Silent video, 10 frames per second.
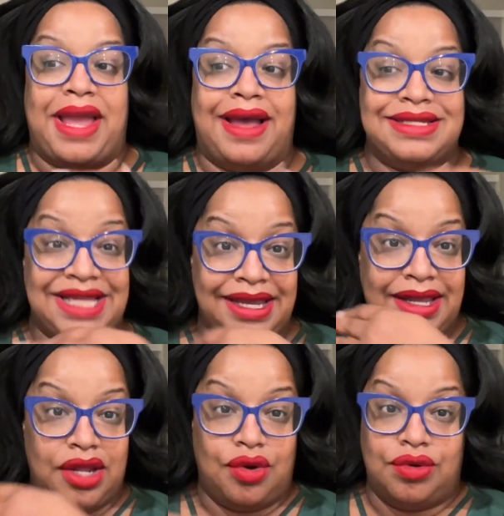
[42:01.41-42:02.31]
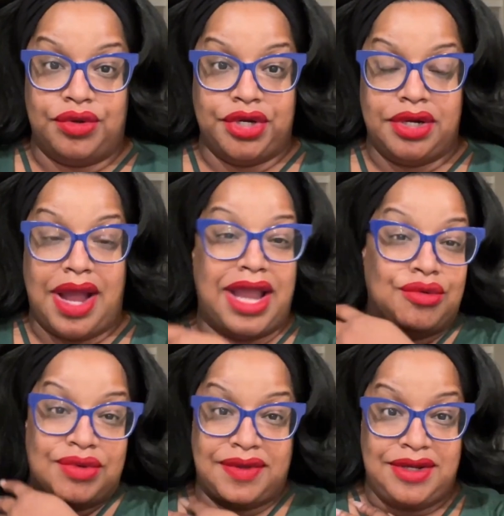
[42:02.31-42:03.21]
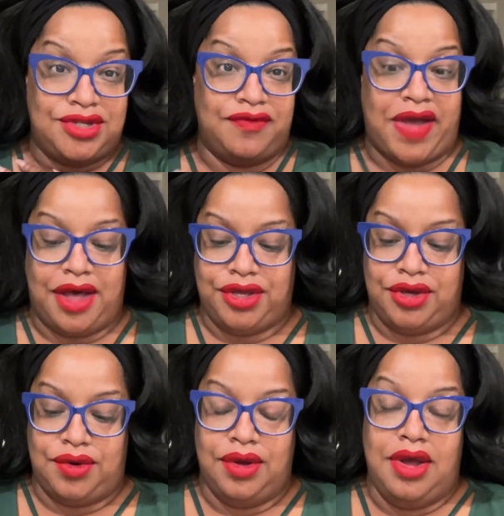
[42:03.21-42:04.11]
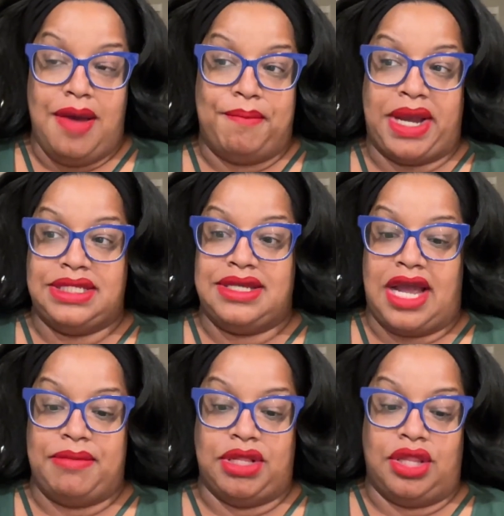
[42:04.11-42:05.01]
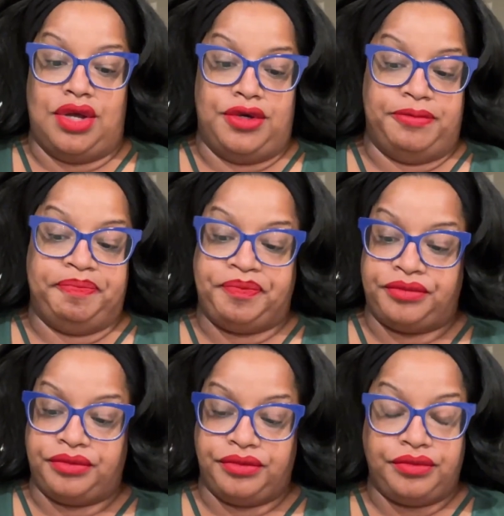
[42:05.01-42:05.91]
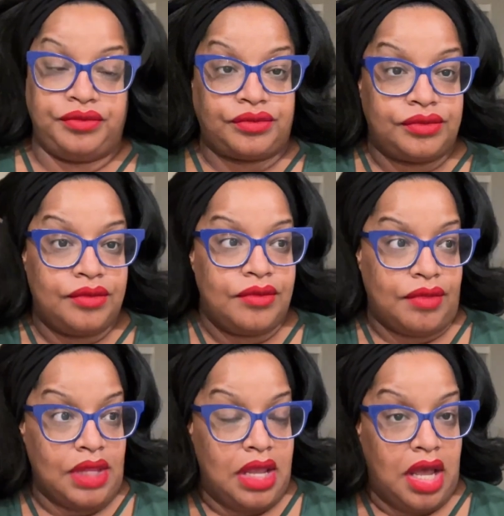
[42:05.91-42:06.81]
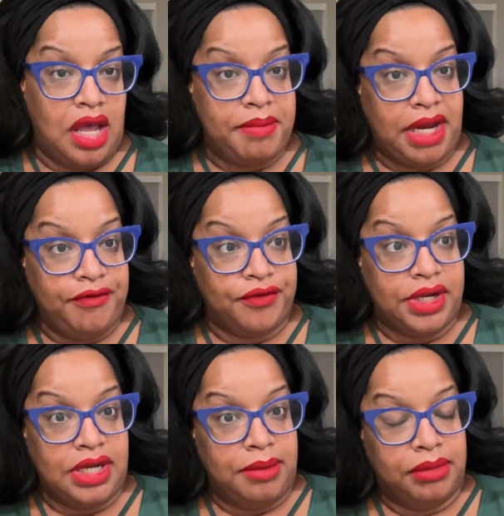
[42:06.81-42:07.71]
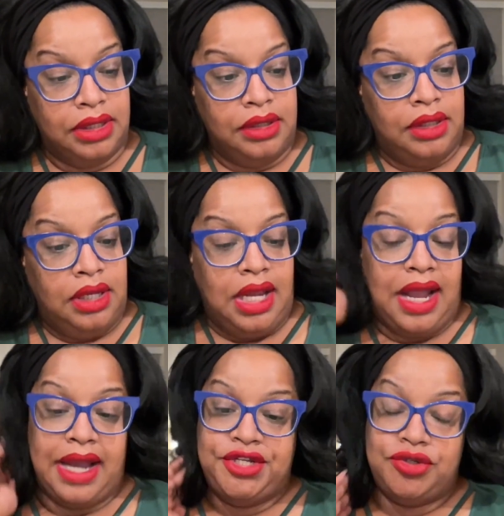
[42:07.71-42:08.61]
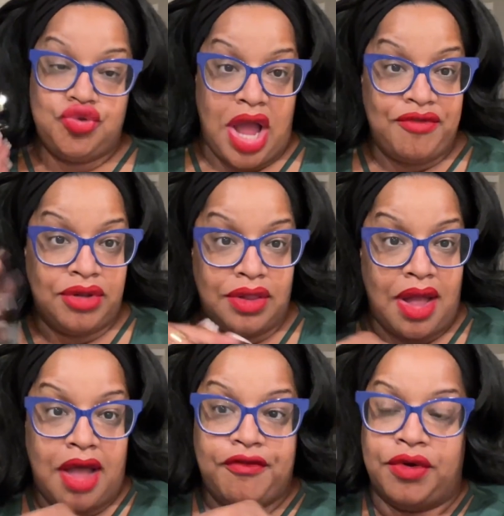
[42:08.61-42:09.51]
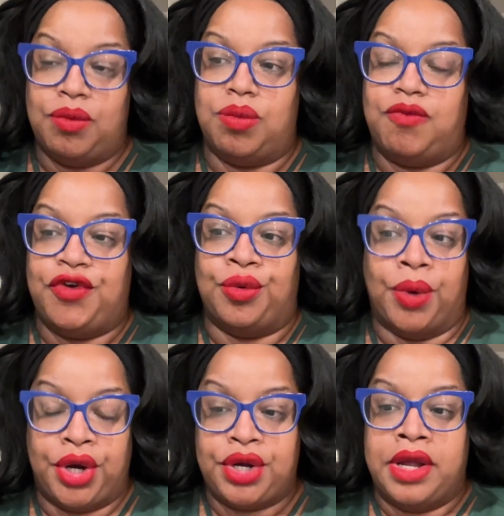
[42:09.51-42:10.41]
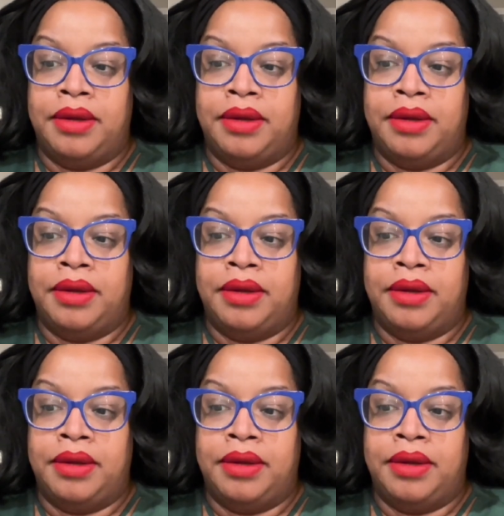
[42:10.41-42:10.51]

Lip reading: As I get older, I really do value my time alone, my freedom. I do travel a lot for work.